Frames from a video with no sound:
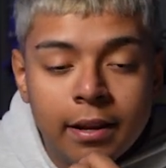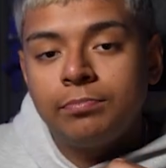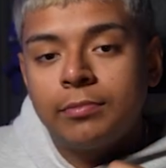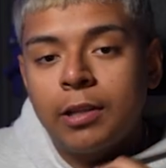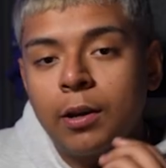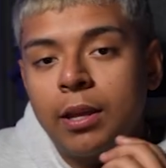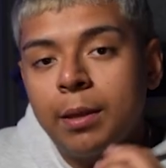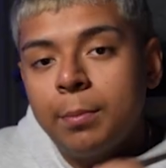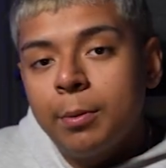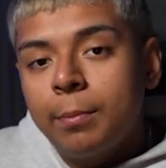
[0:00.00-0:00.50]

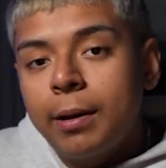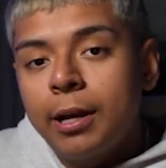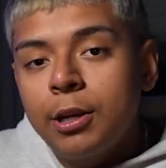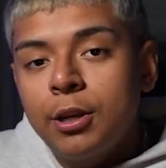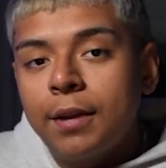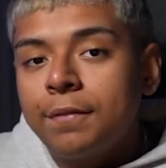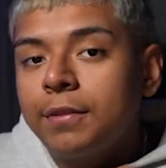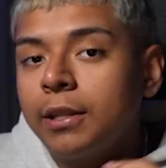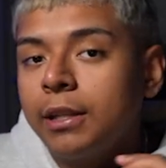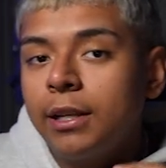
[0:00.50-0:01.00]
Now keep in mind
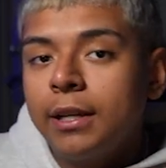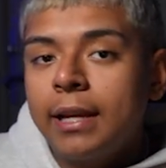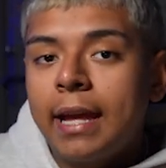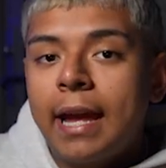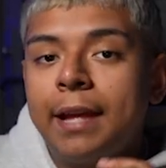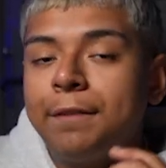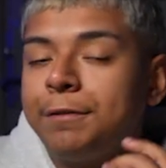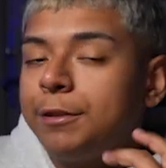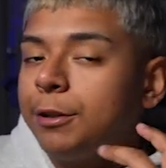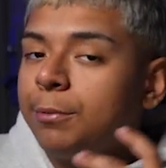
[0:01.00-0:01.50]
you have to look
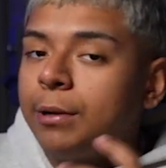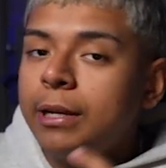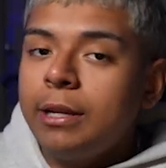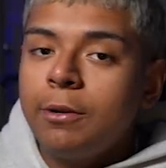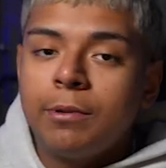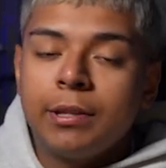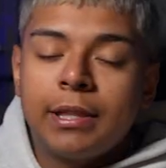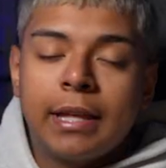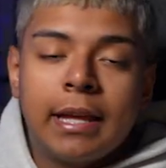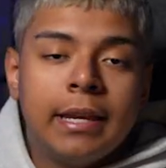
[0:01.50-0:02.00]
at if they're
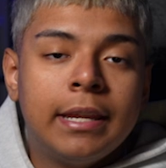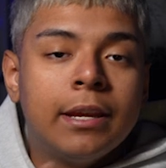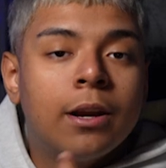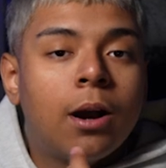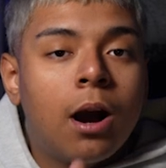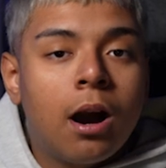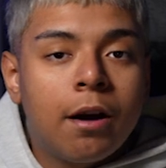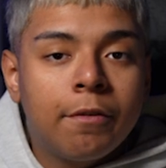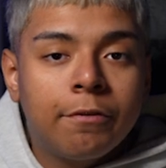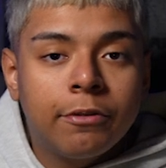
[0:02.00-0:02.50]
running with any
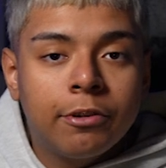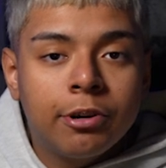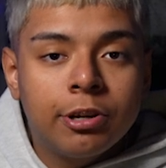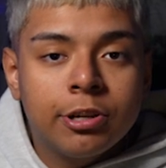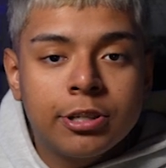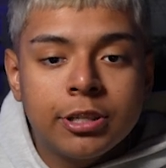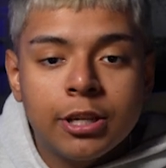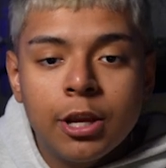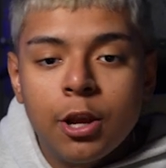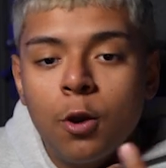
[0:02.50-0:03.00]

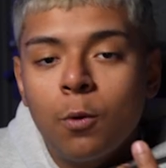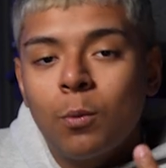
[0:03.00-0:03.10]
offers,